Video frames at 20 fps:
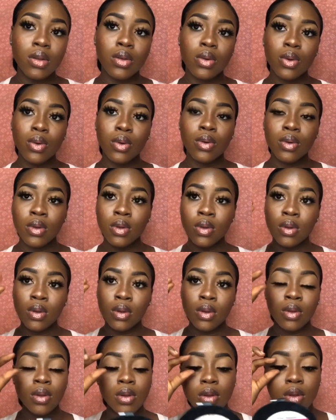That's
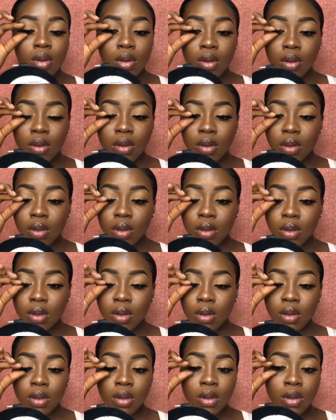pressing on the
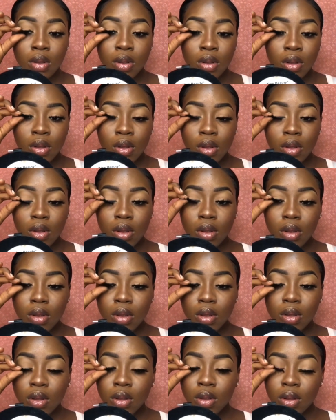
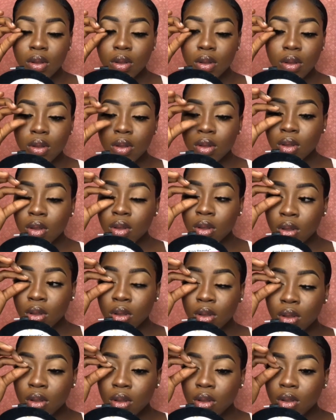falsies with your
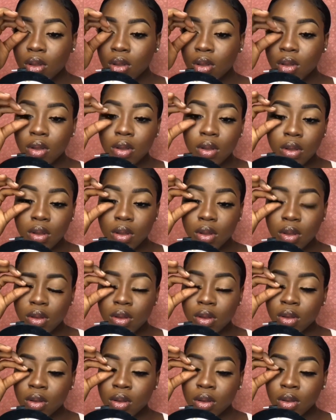natural
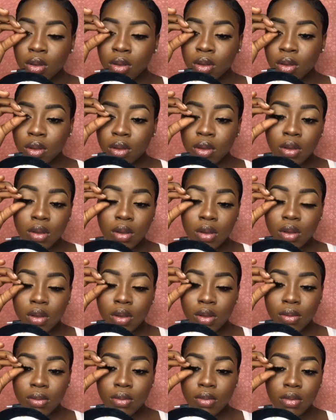lashes such that they
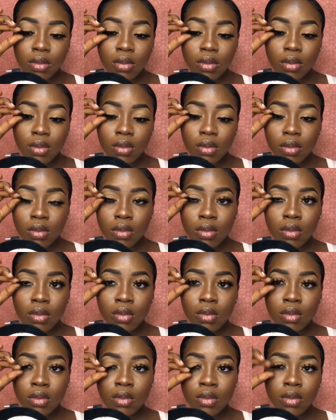blend well together.
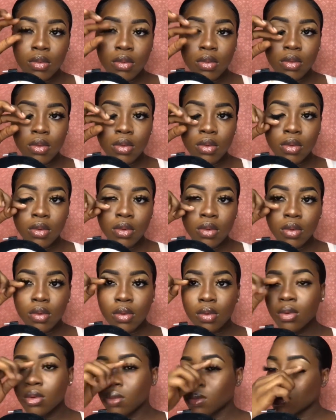And you might
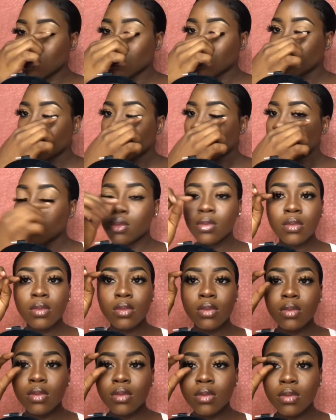decide to end
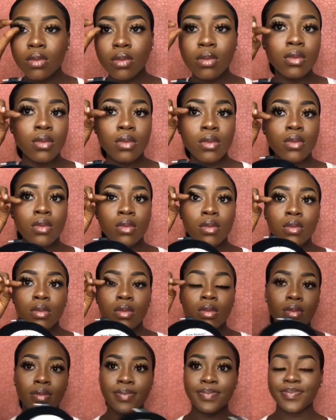here or go ahead
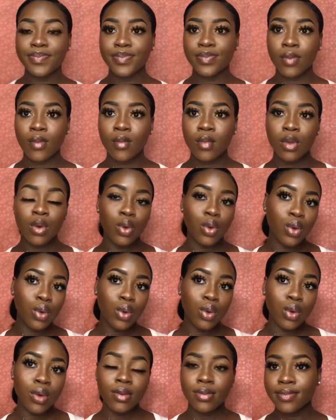to apply your
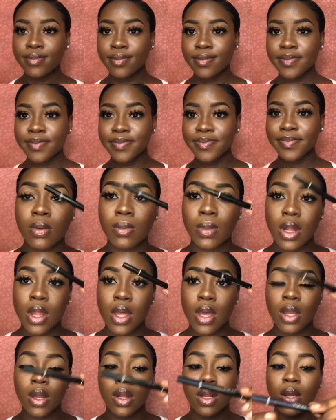liner.
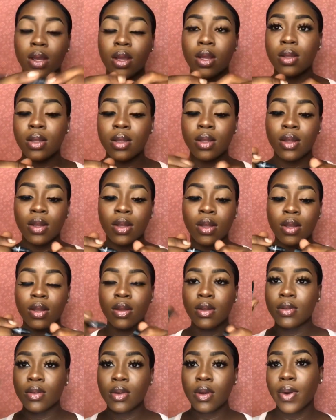And the reason why
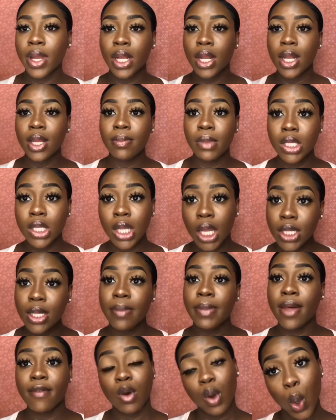applying your eyeliner is
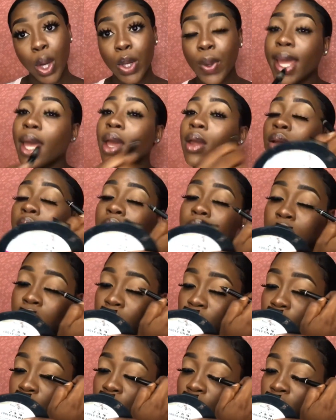important,
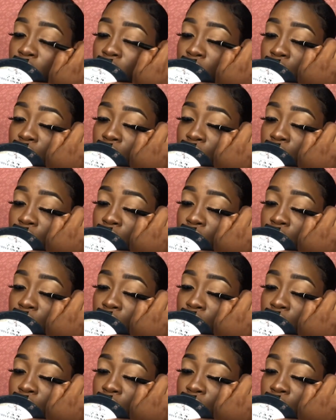because